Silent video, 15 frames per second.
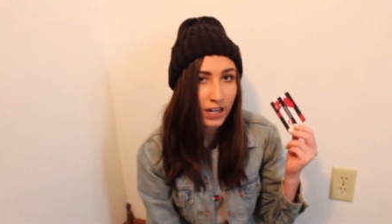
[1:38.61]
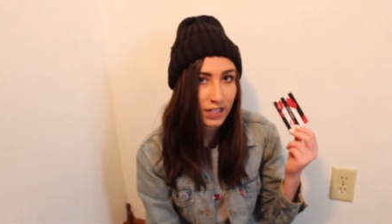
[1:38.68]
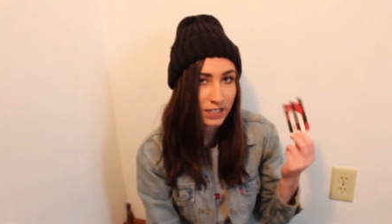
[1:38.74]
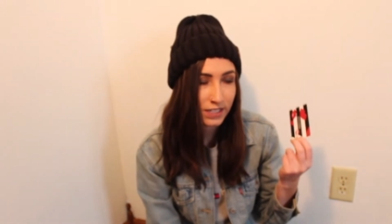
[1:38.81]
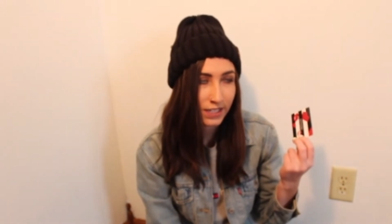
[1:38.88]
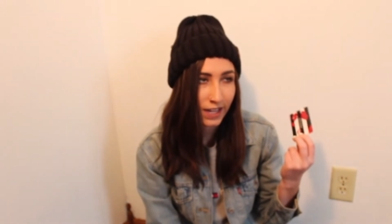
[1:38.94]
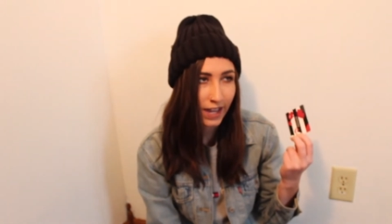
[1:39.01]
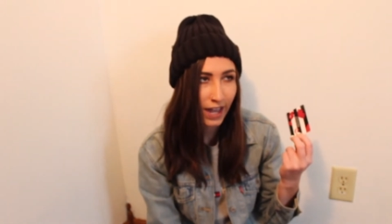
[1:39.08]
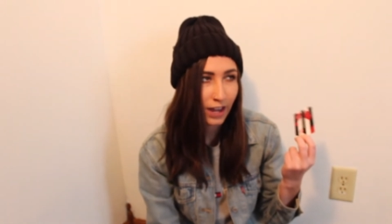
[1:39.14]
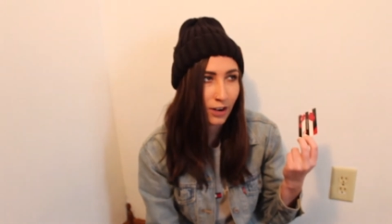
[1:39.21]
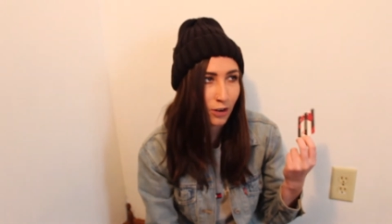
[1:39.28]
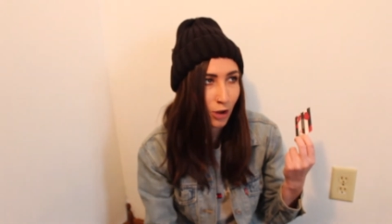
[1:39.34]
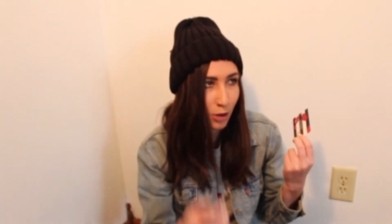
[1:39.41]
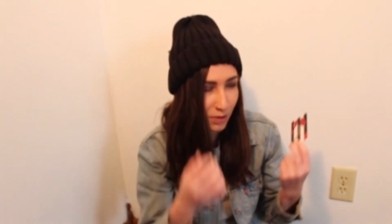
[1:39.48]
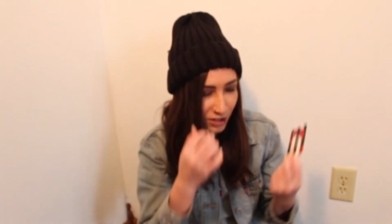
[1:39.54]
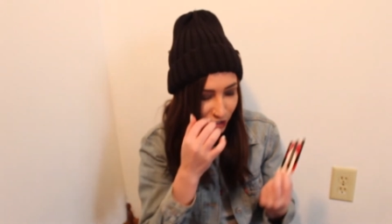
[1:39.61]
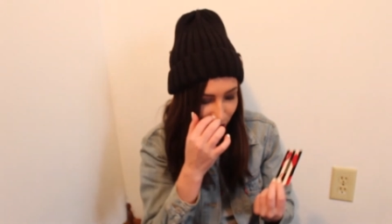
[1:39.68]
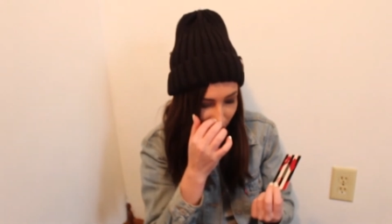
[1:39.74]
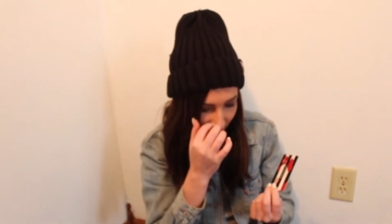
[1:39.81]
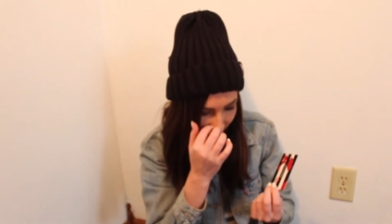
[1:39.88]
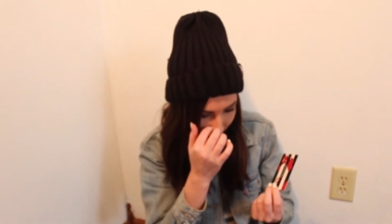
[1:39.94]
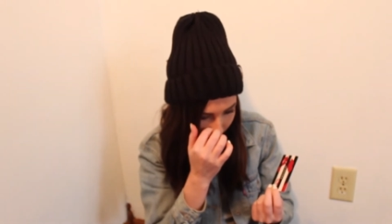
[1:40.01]
It's like, I don't know how much
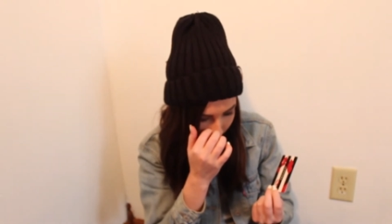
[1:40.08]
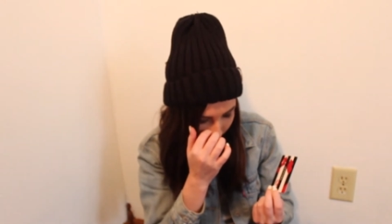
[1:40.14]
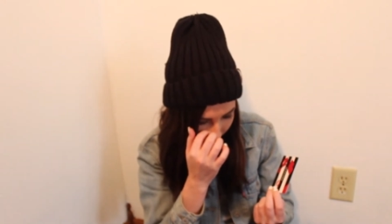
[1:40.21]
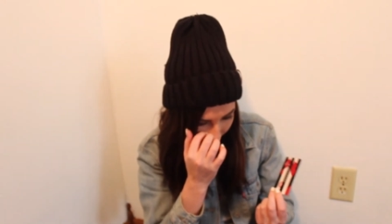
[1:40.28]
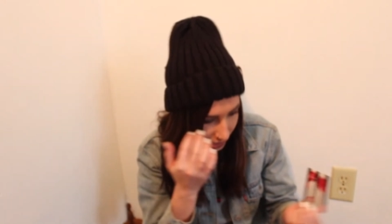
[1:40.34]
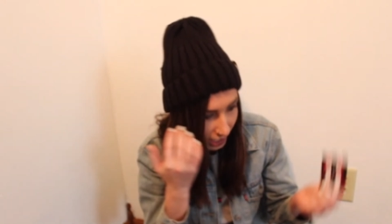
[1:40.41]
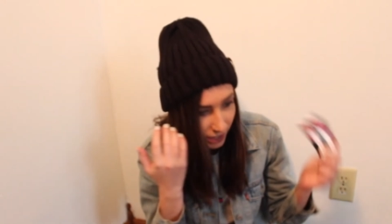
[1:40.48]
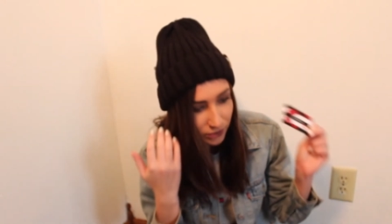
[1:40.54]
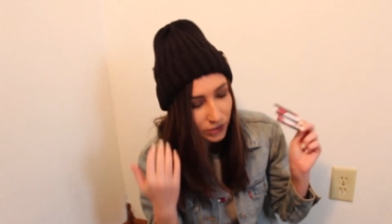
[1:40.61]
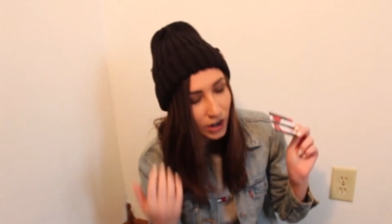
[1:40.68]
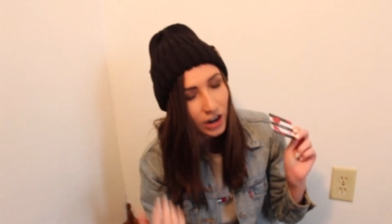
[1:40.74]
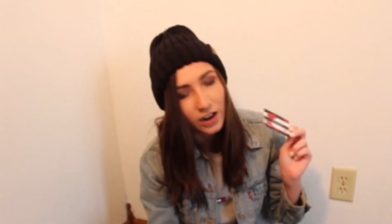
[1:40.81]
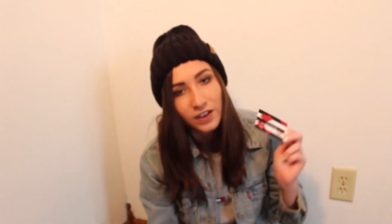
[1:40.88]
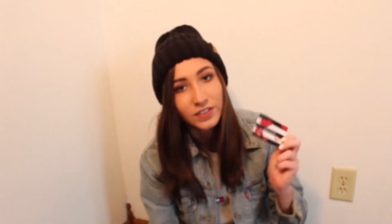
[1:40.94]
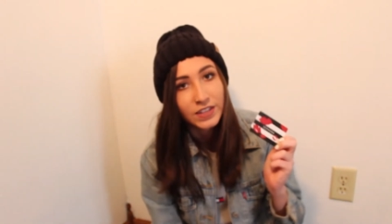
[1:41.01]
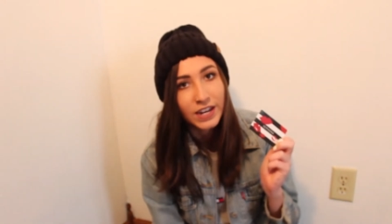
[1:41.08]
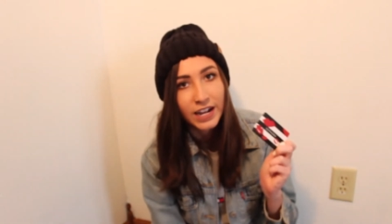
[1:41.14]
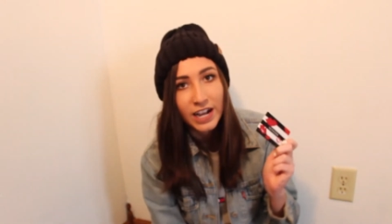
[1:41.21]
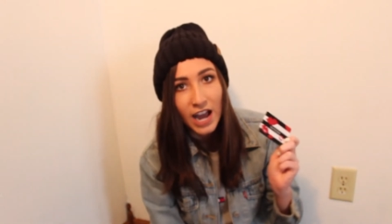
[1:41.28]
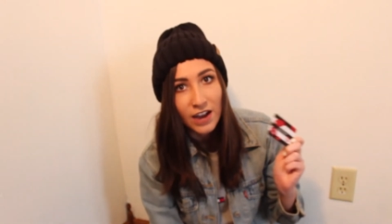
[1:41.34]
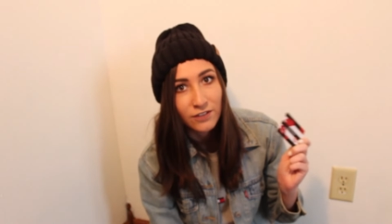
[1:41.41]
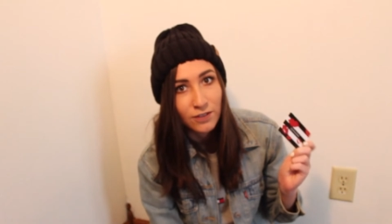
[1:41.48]
is on it, but it's a gift card that
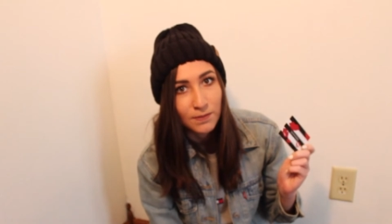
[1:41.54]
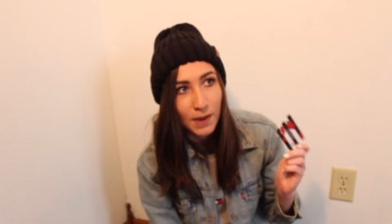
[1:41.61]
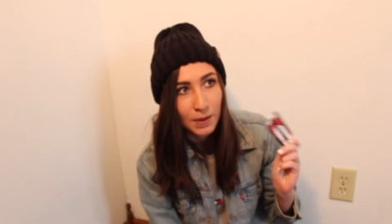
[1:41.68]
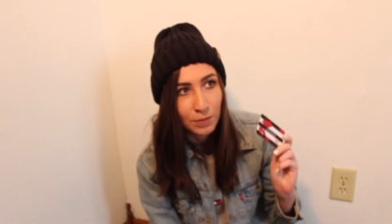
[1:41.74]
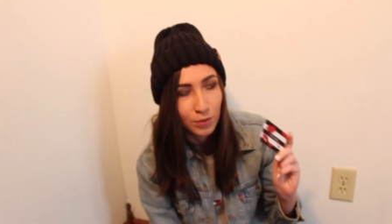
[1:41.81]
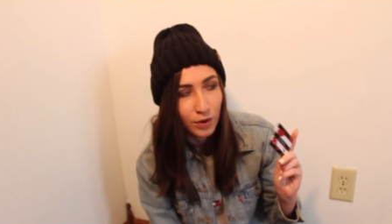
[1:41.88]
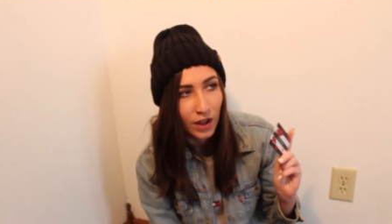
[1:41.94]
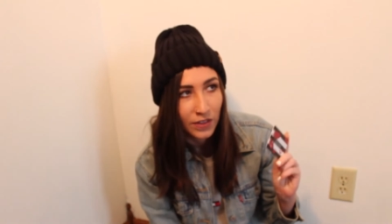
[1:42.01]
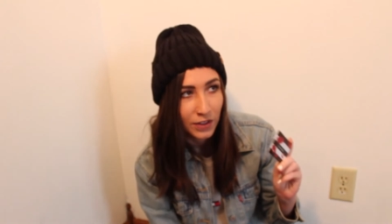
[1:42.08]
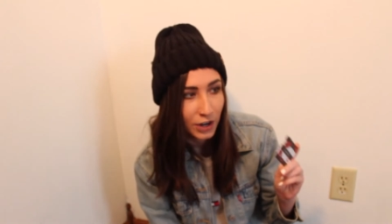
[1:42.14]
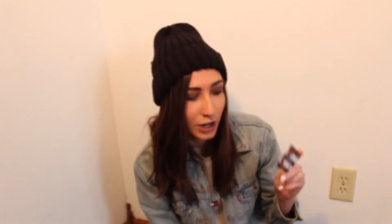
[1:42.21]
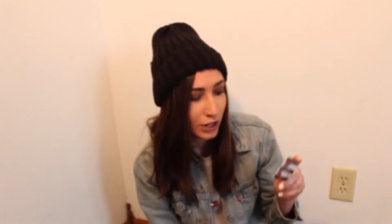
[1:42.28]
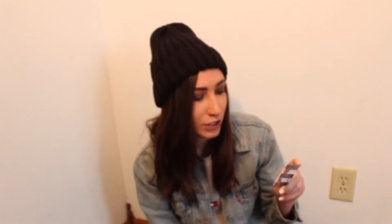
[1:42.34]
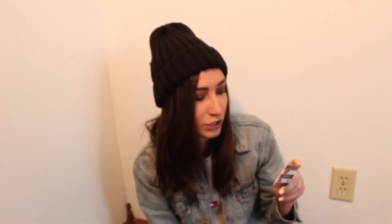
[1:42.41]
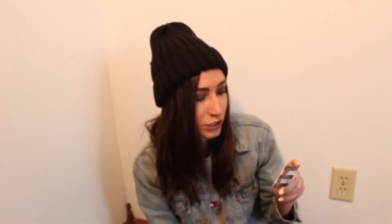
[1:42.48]
I got from my brother.